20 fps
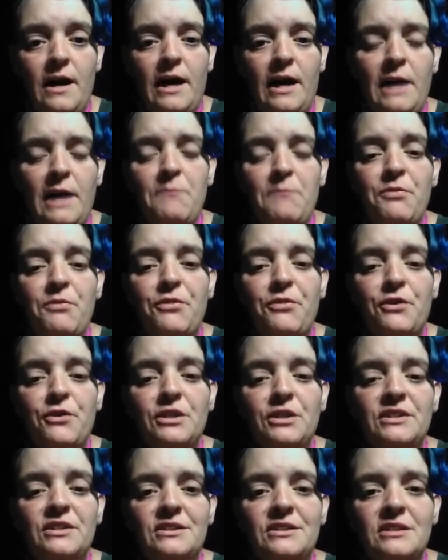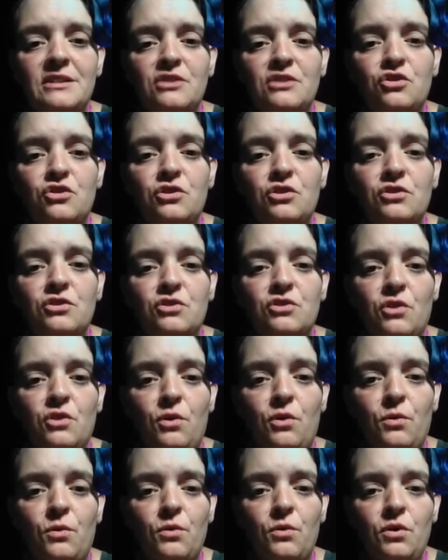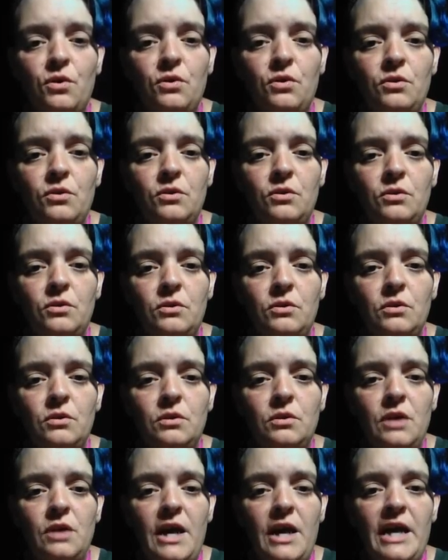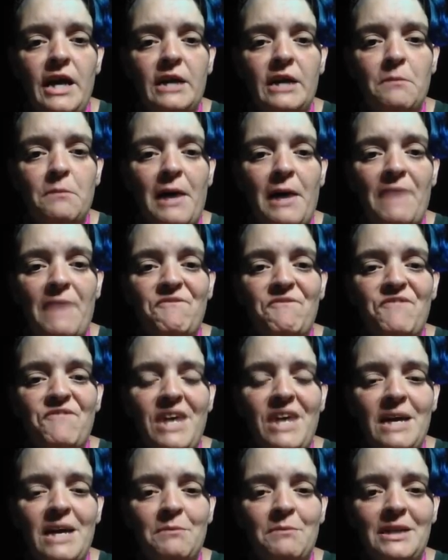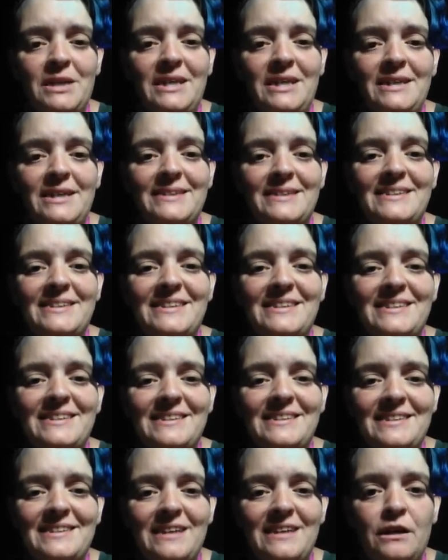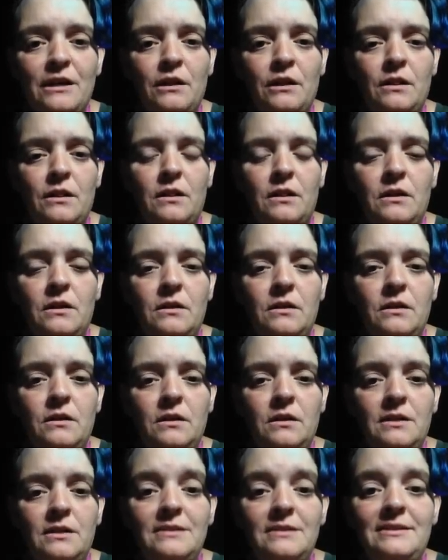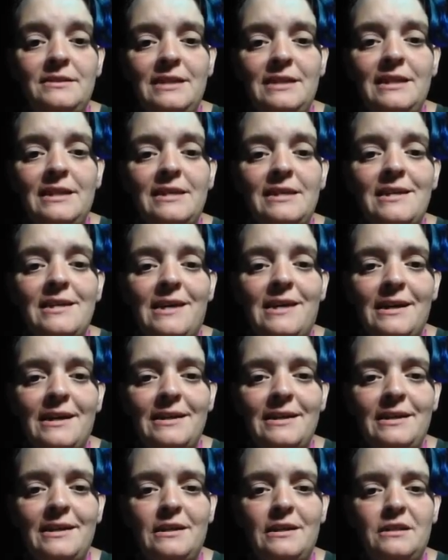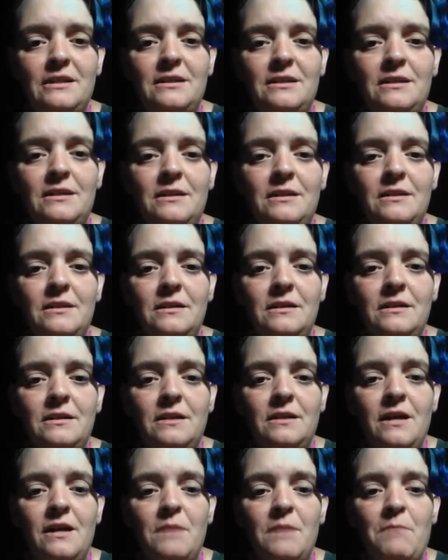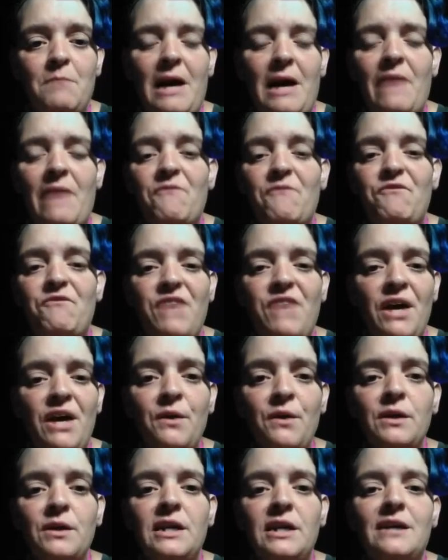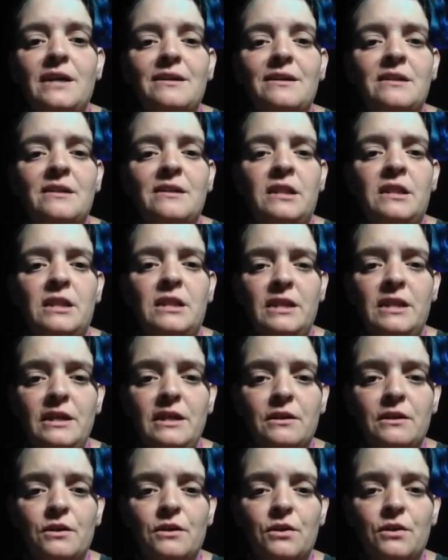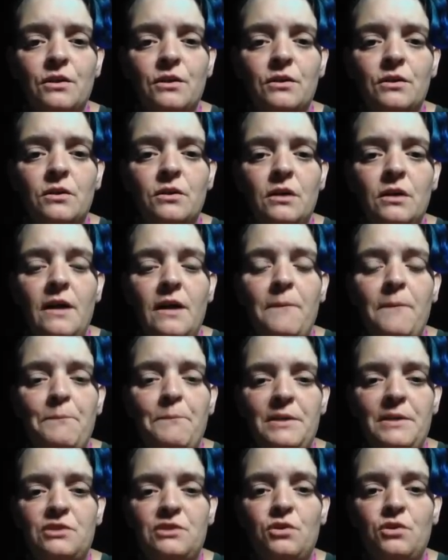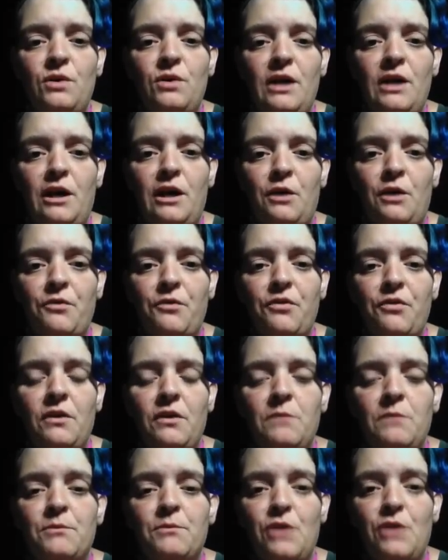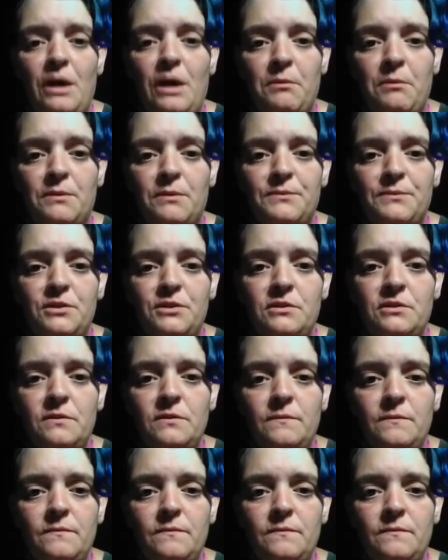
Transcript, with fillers: I'm 36 years old and my family is still denying my very clear mental health problems.